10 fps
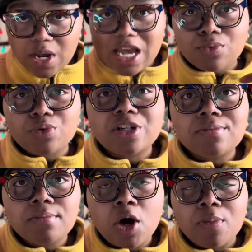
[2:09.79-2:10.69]
a real
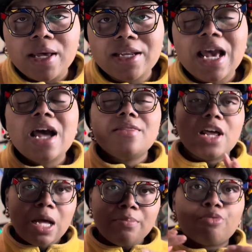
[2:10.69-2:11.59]
moment that
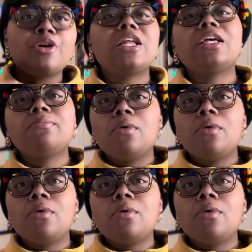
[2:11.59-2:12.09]
I'm pretty